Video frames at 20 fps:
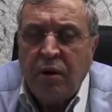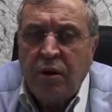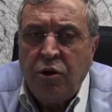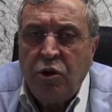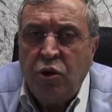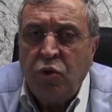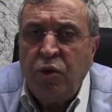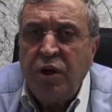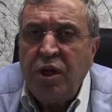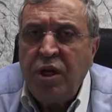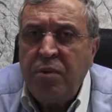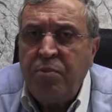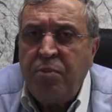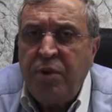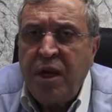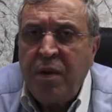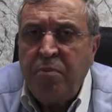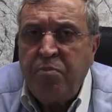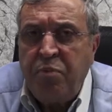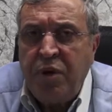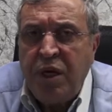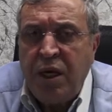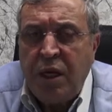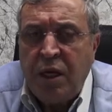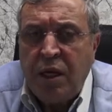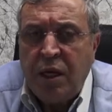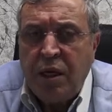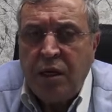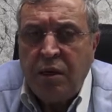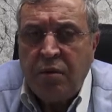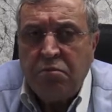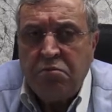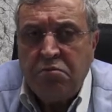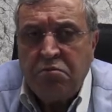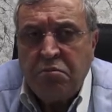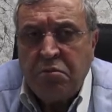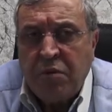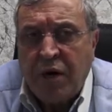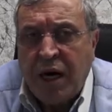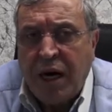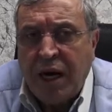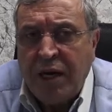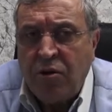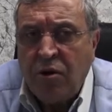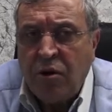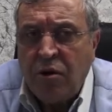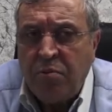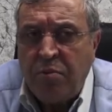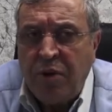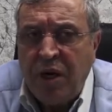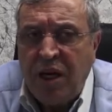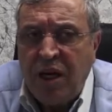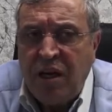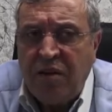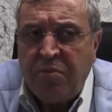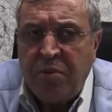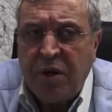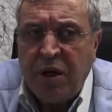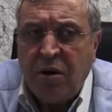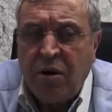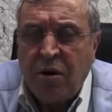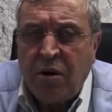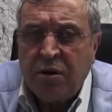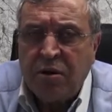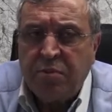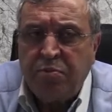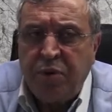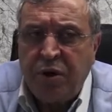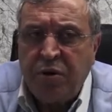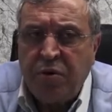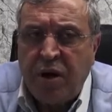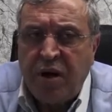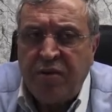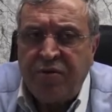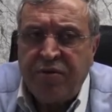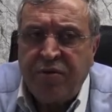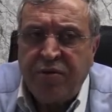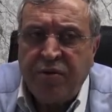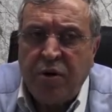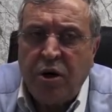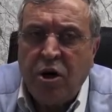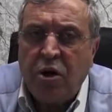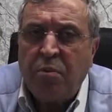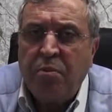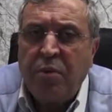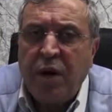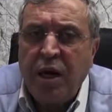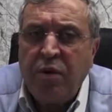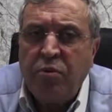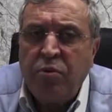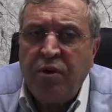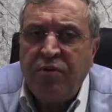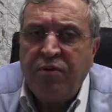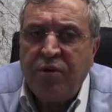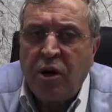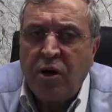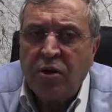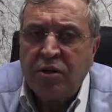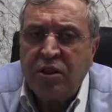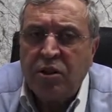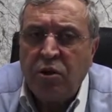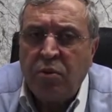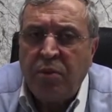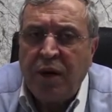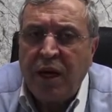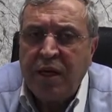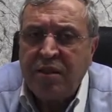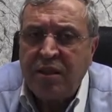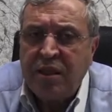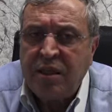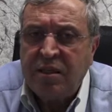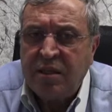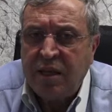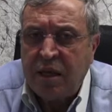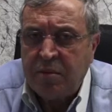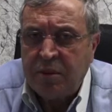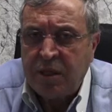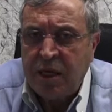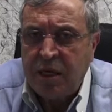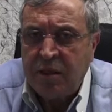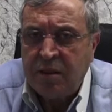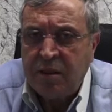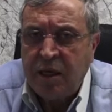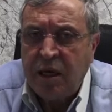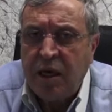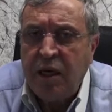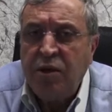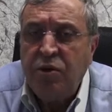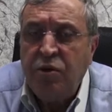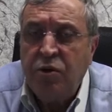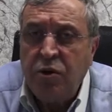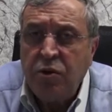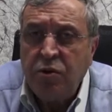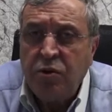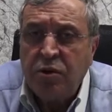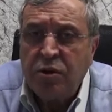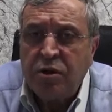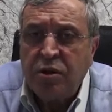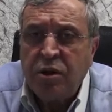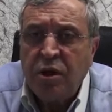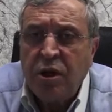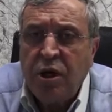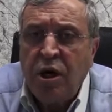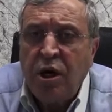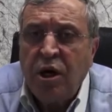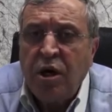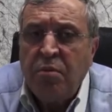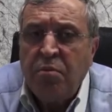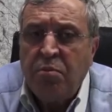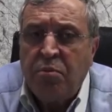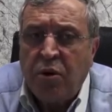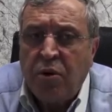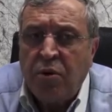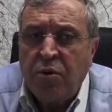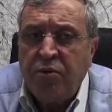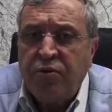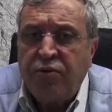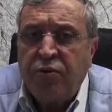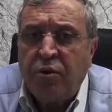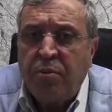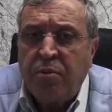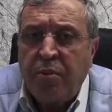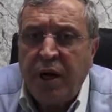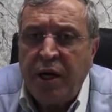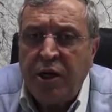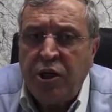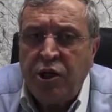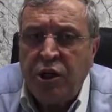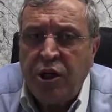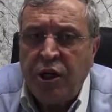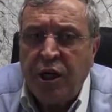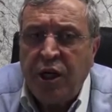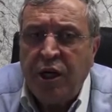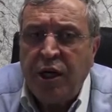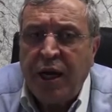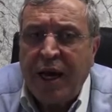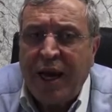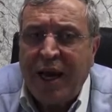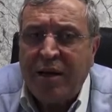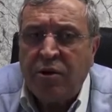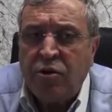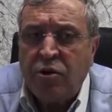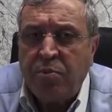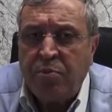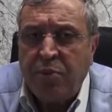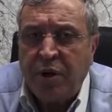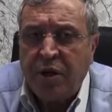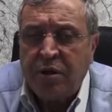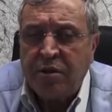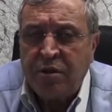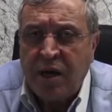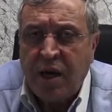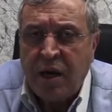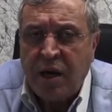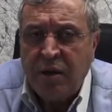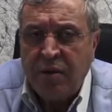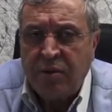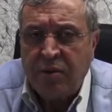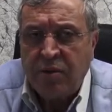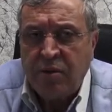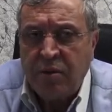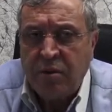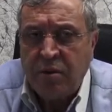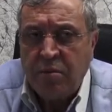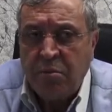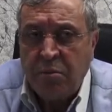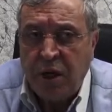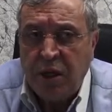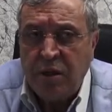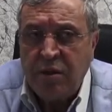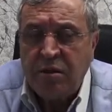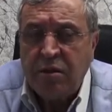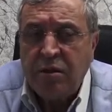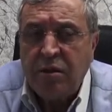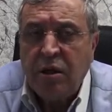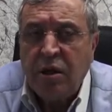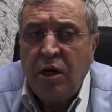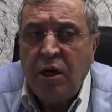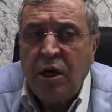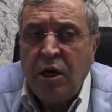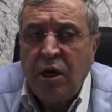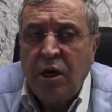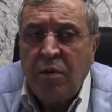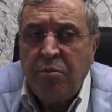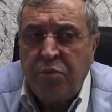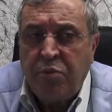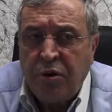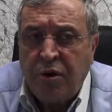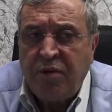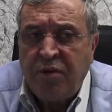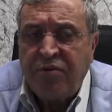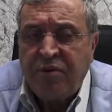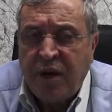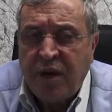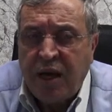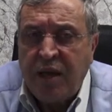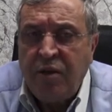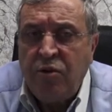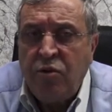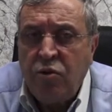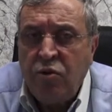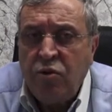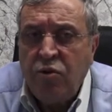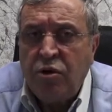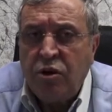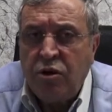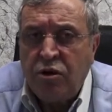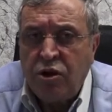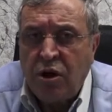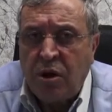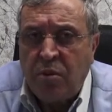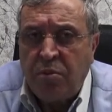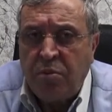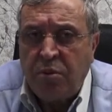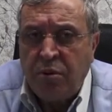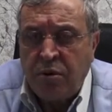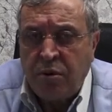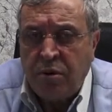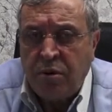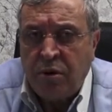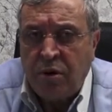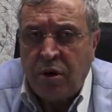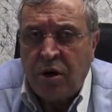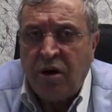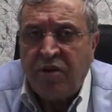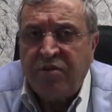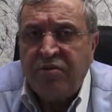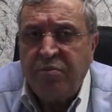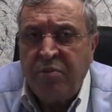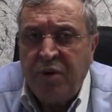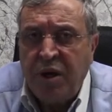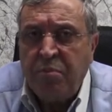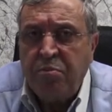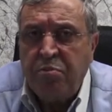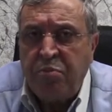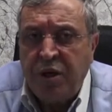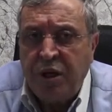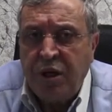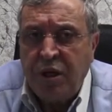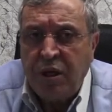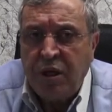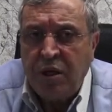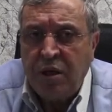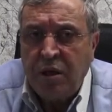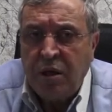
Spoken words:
Do we need BMP? I don't believe, because PRF combined with osteoblastic stem cells induce bone formation in ectopic site. Means PRF can do the job of BMP,